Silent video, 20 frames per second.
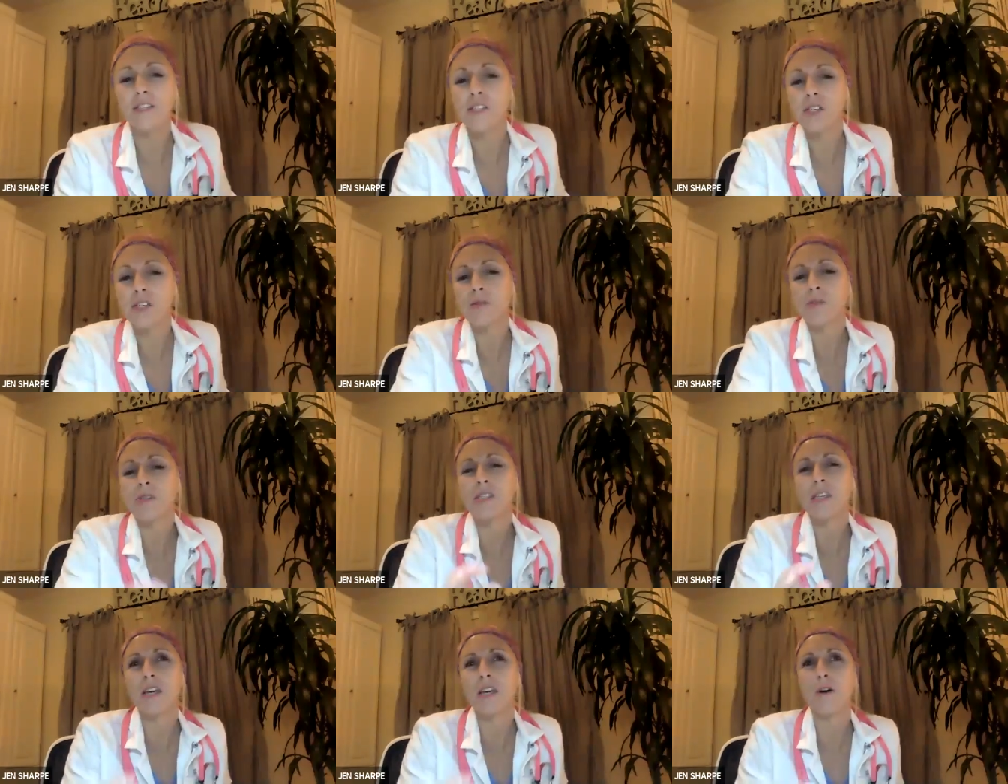so
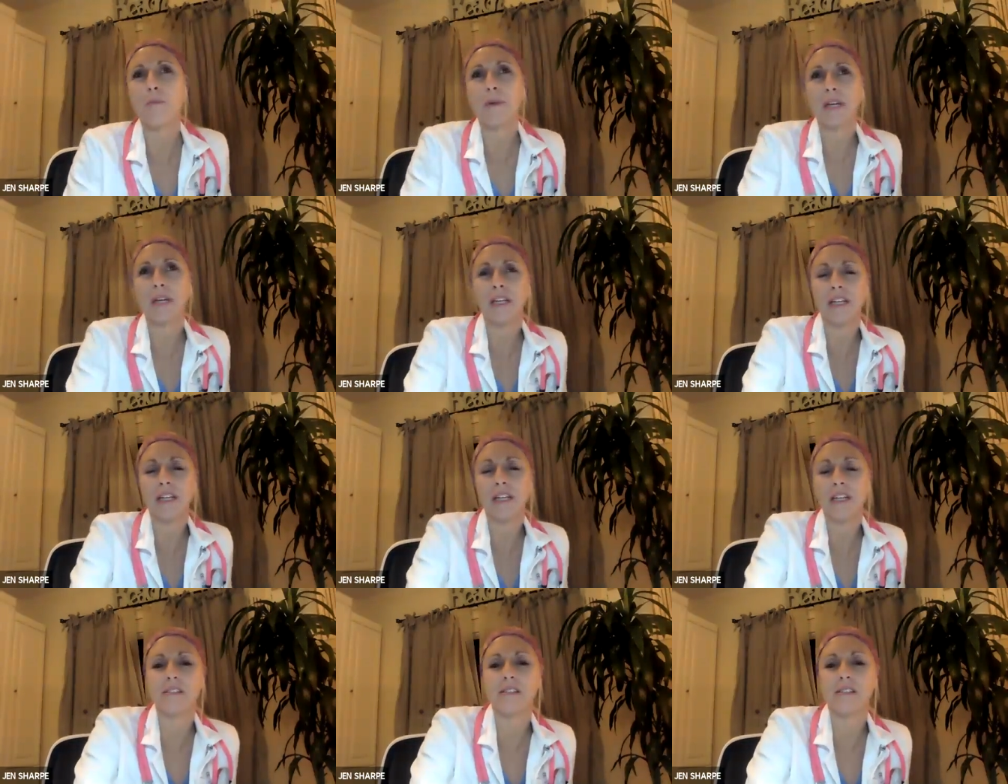
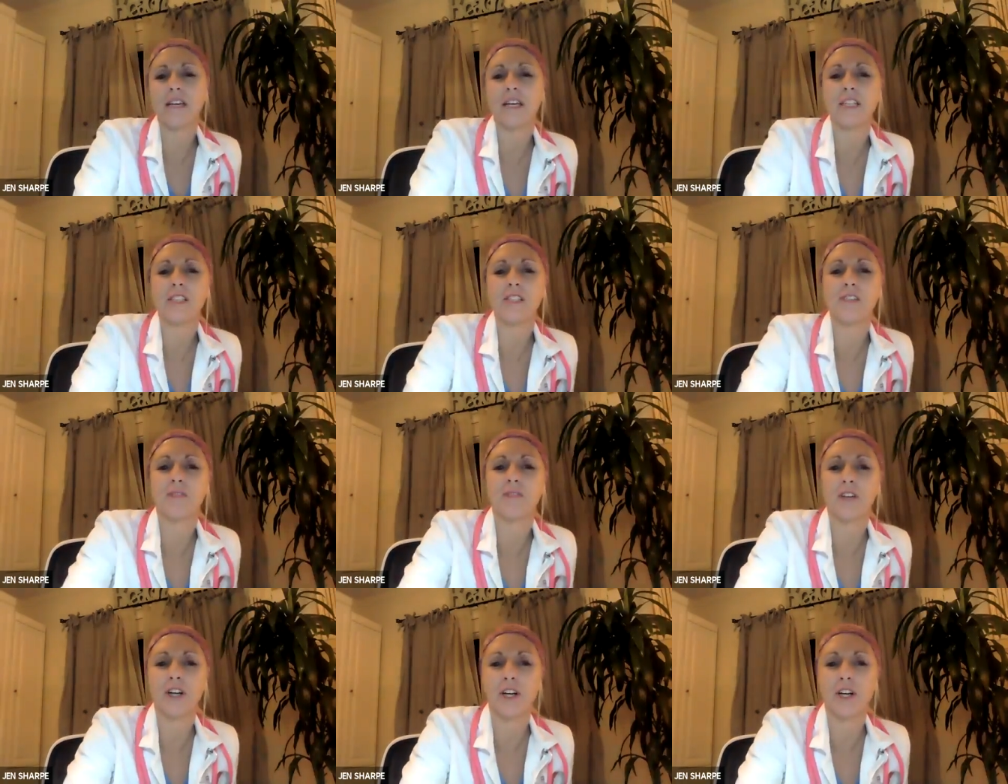COPD stands
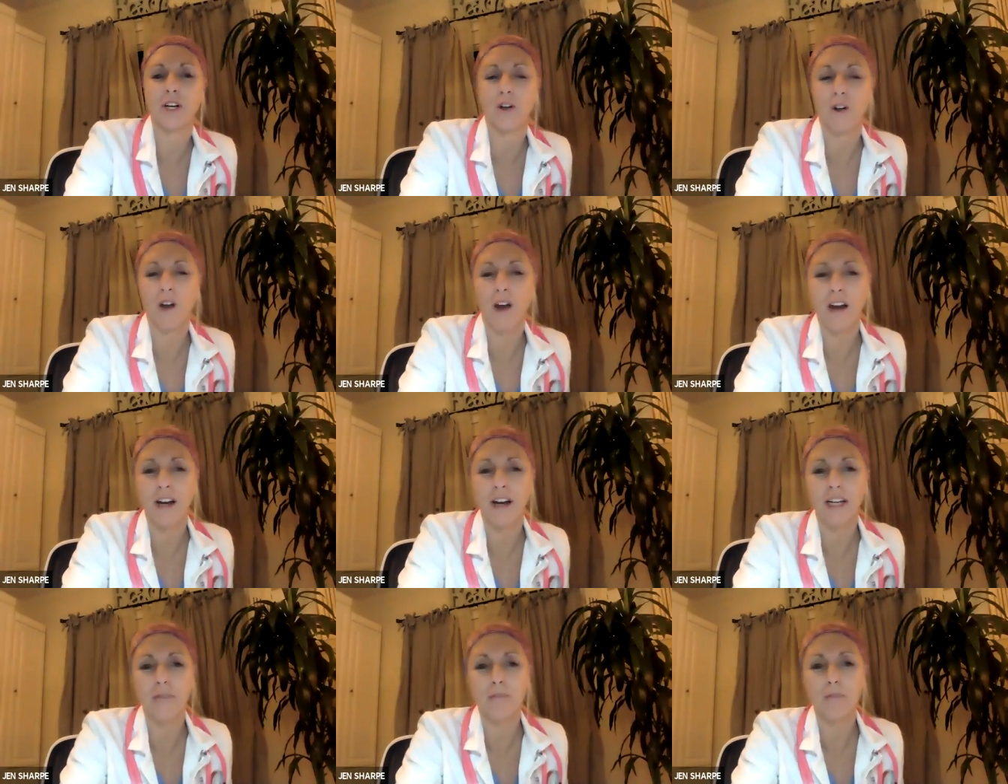for
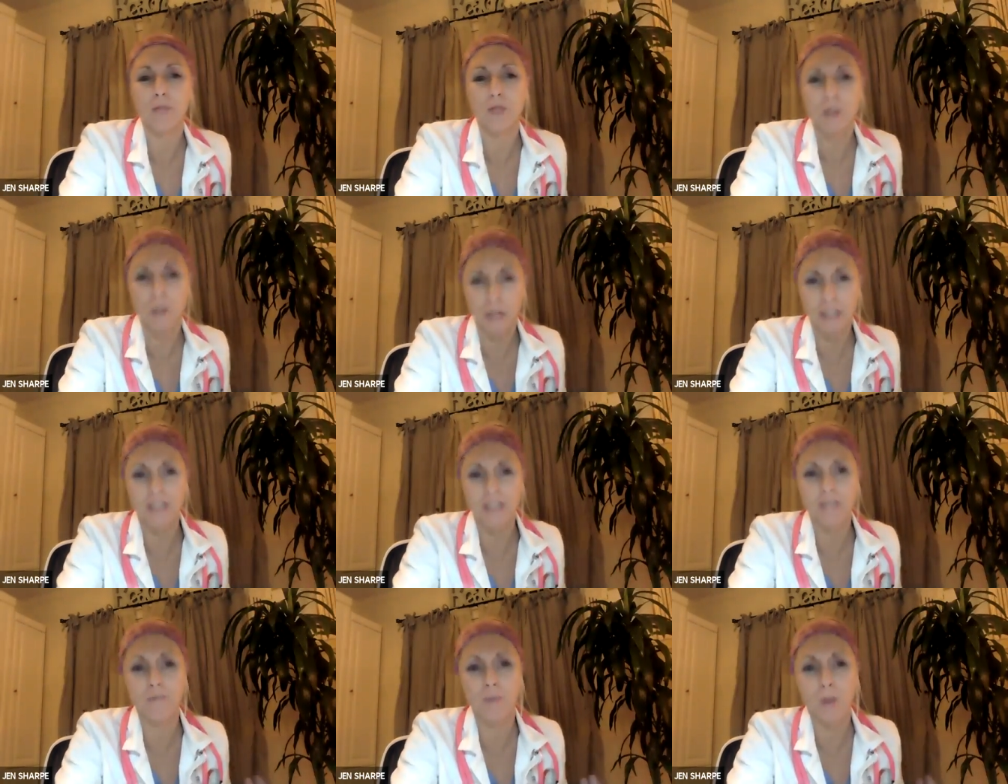chronic
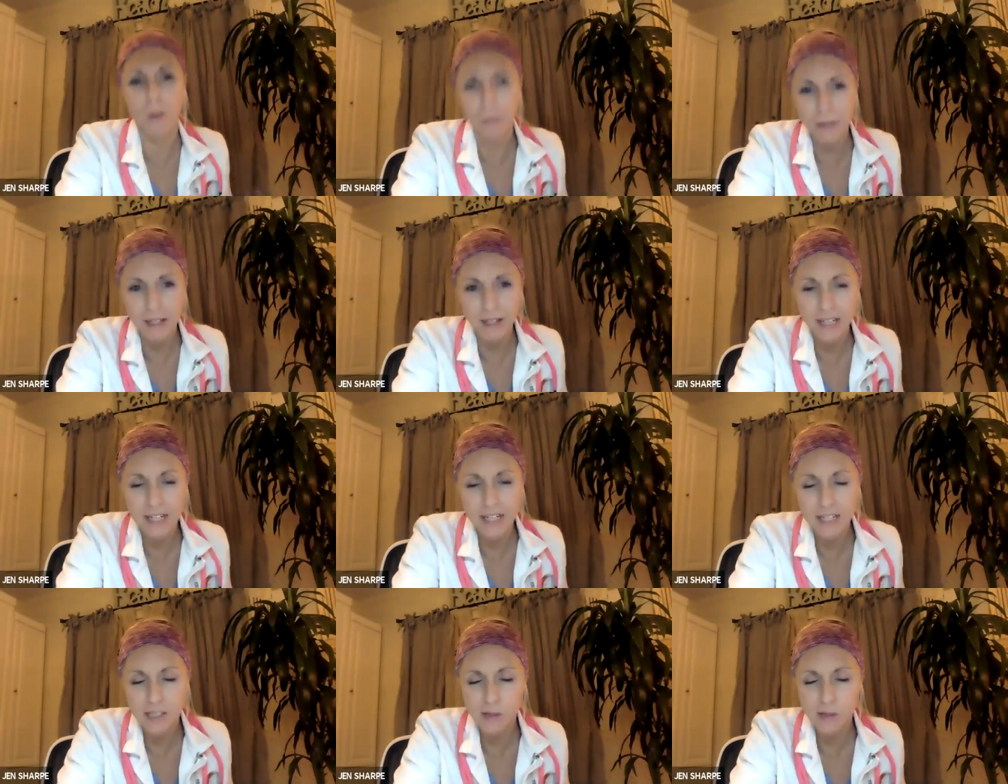obstructive
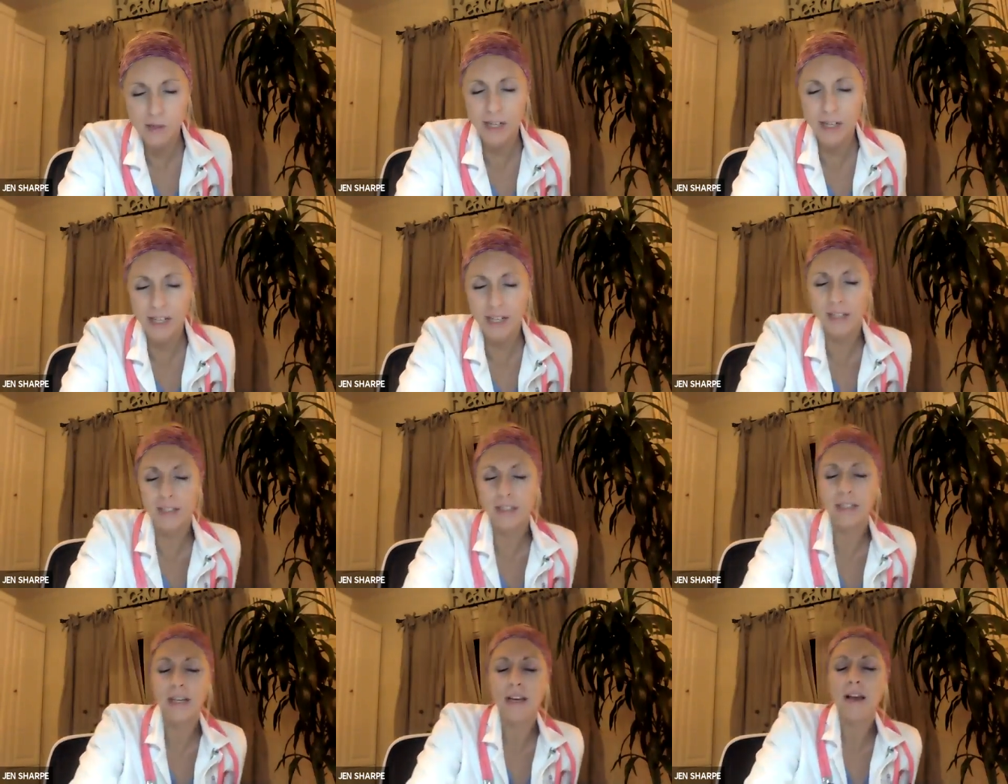pulmonary disorder.